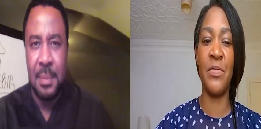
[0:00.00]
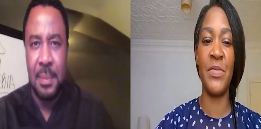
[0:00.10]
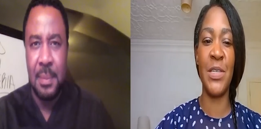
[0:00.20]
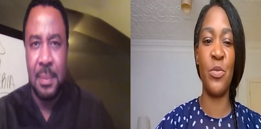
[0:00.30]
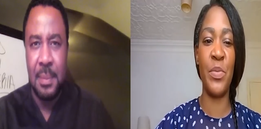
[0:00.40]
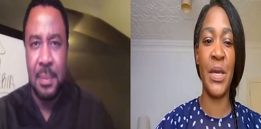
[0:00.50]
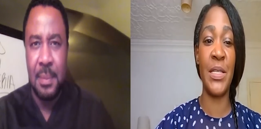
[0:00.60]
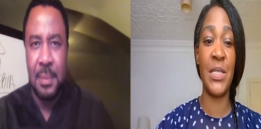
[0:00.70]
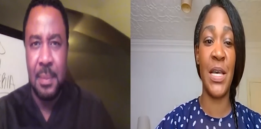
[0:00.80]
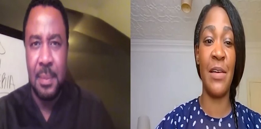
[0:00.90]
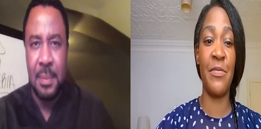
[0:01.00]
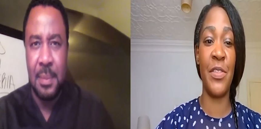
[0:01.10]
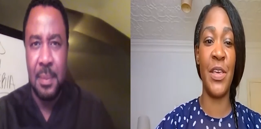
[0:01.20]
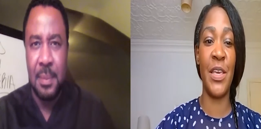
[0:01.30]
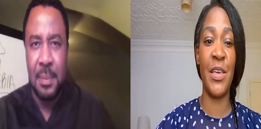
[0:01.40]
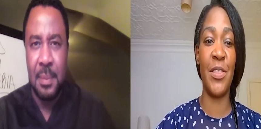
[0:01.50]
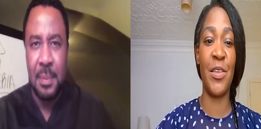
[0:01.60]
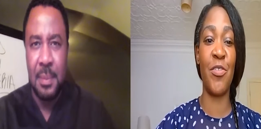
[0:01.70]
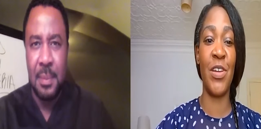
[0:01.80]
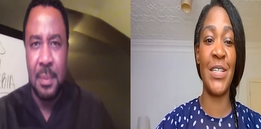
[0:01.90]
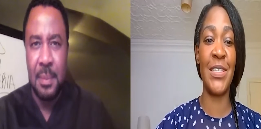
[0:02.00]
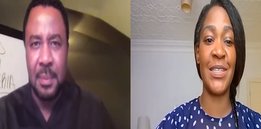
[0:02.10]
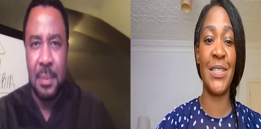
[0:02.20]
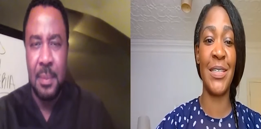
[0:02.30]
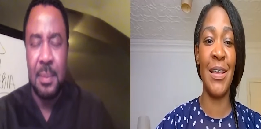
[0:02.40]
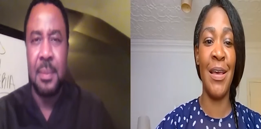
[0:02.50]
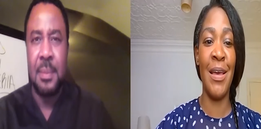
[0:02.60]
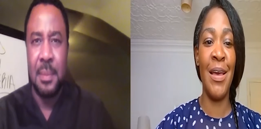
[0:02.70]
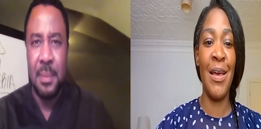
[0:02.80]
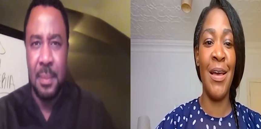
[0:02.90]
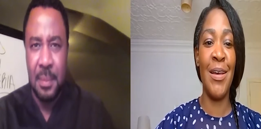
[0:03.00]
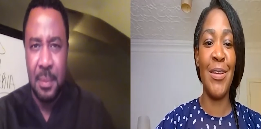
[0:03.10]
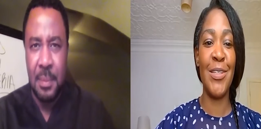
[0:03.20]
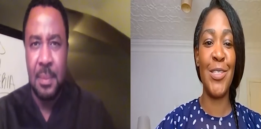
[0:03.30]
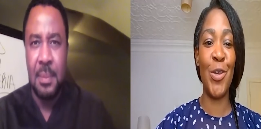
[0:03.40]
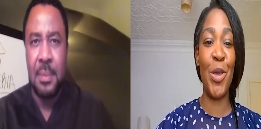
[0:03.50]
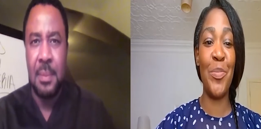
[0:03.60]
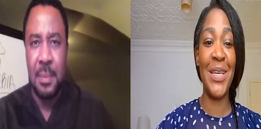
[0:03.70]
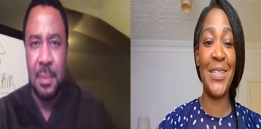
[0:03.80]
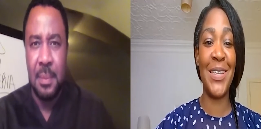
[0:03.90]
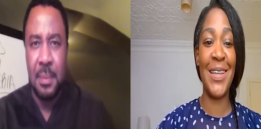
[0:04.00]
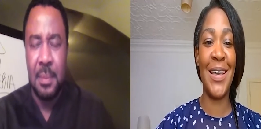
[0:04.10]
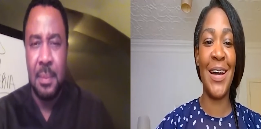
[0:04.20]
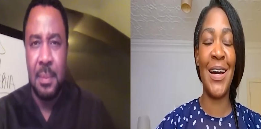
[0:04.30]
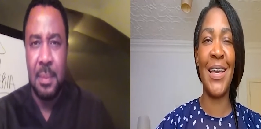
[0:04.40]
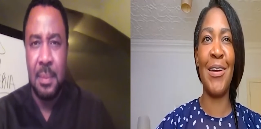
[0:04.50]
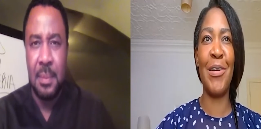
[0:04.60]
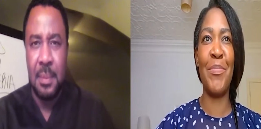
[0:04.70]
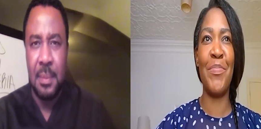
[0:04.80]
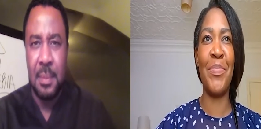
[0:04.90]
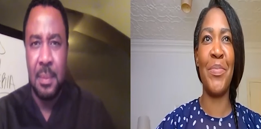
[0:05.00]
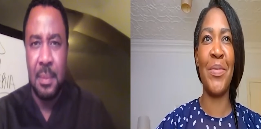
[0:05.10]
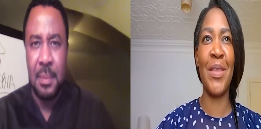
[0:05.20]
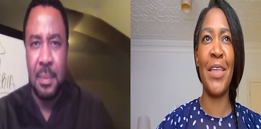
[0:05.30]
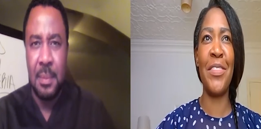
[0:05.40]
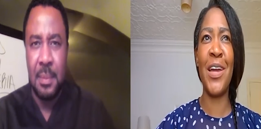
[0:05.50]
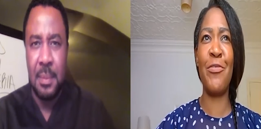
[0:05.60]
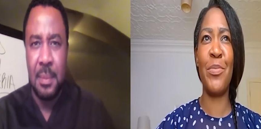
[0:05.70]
Speaker 1: months, he will begin to have the the crisis. So immediately, I um, I think I